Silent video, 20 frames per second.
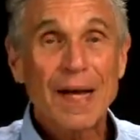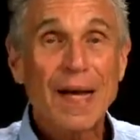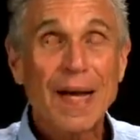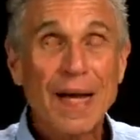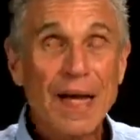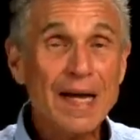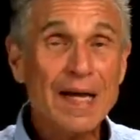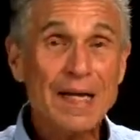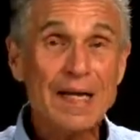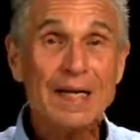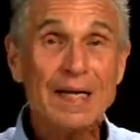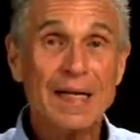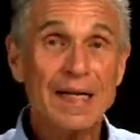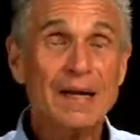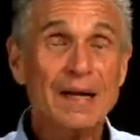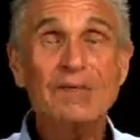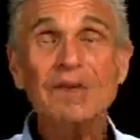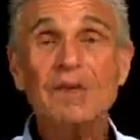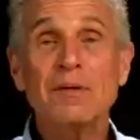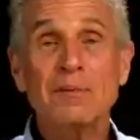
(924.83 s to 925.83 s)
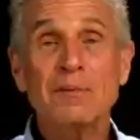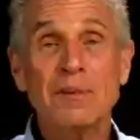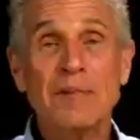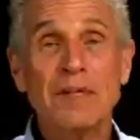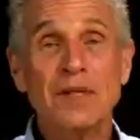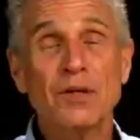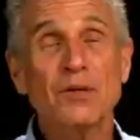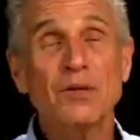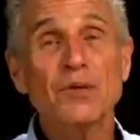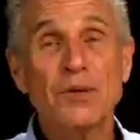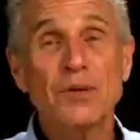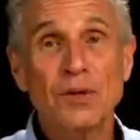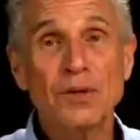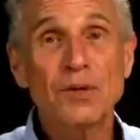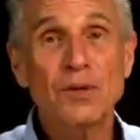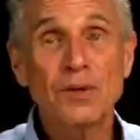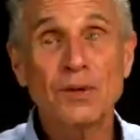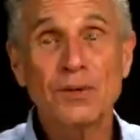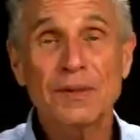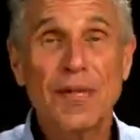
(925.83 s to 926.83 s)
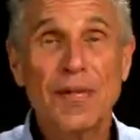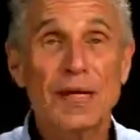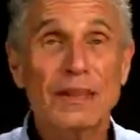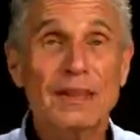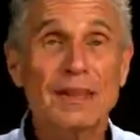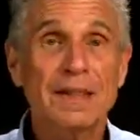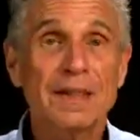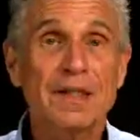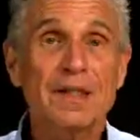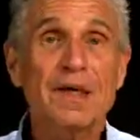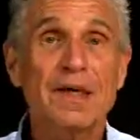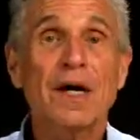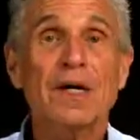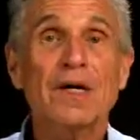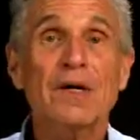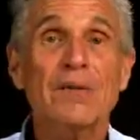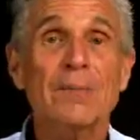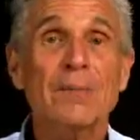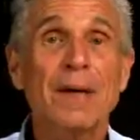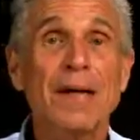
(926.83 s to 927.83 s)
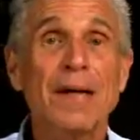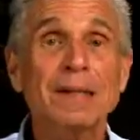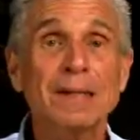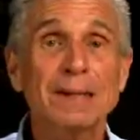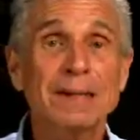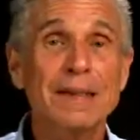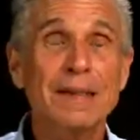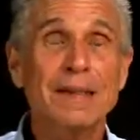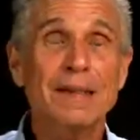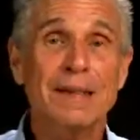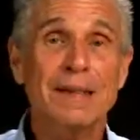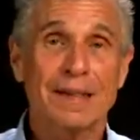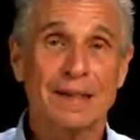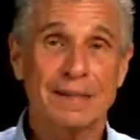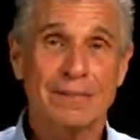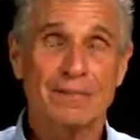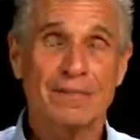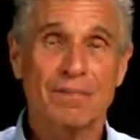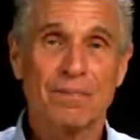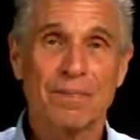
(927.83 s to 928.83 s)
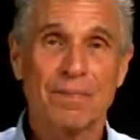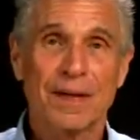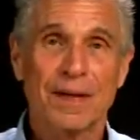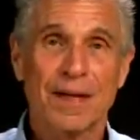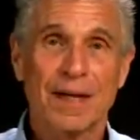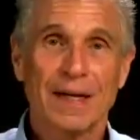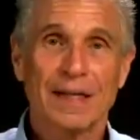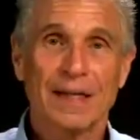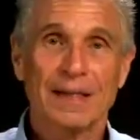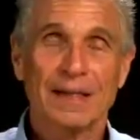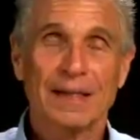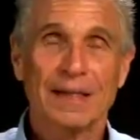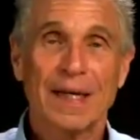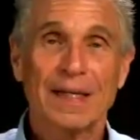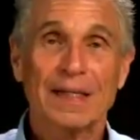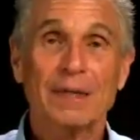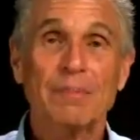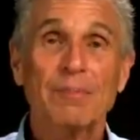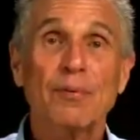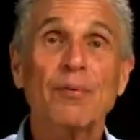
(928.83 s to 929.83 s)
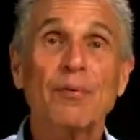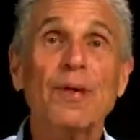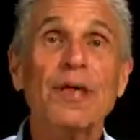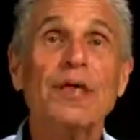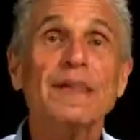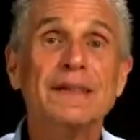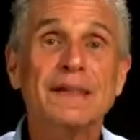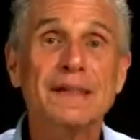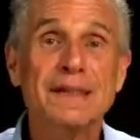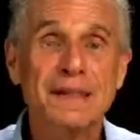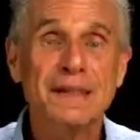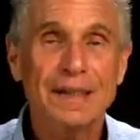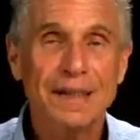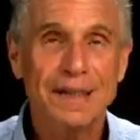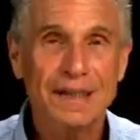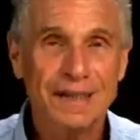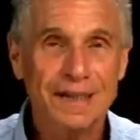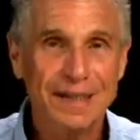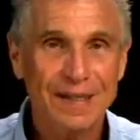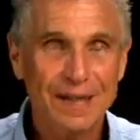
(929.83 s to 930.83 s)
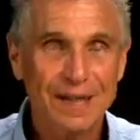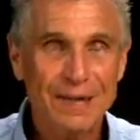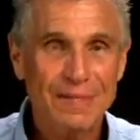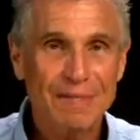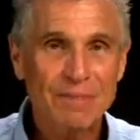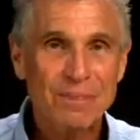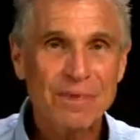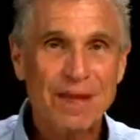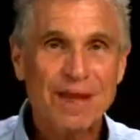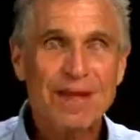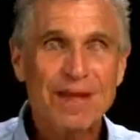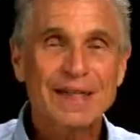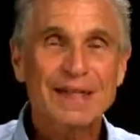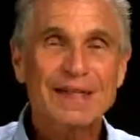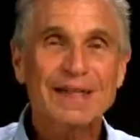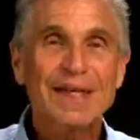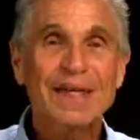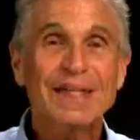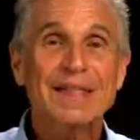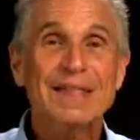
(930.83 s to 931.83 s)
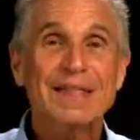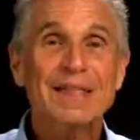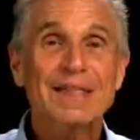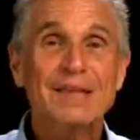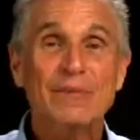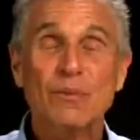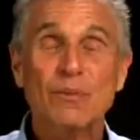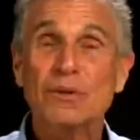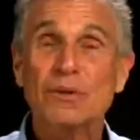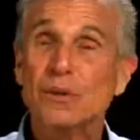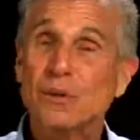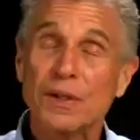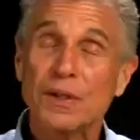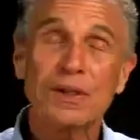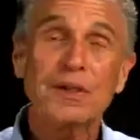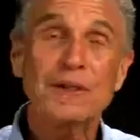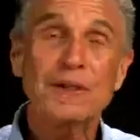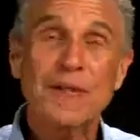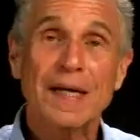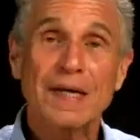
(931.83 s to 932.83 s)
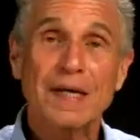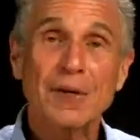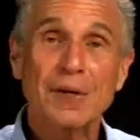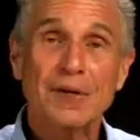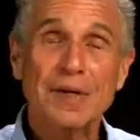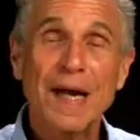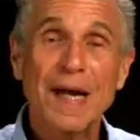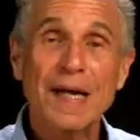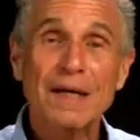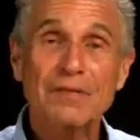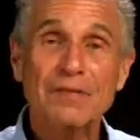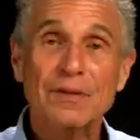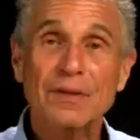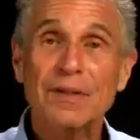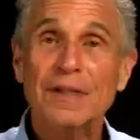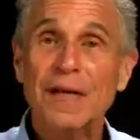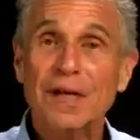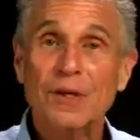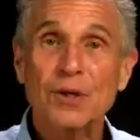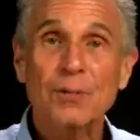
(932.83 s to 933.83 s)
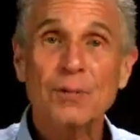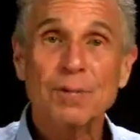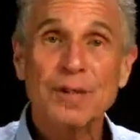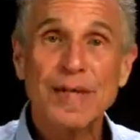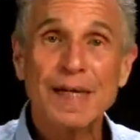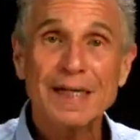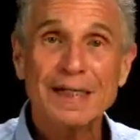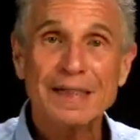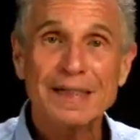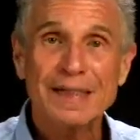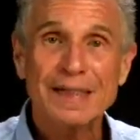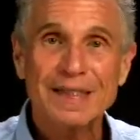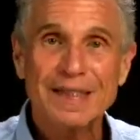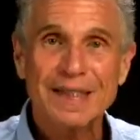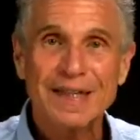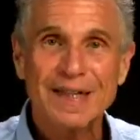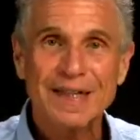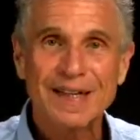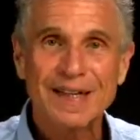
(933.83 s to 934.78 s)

And inevitably, you know that the younger masculine, that the prince, that was going to take your life, to take your place.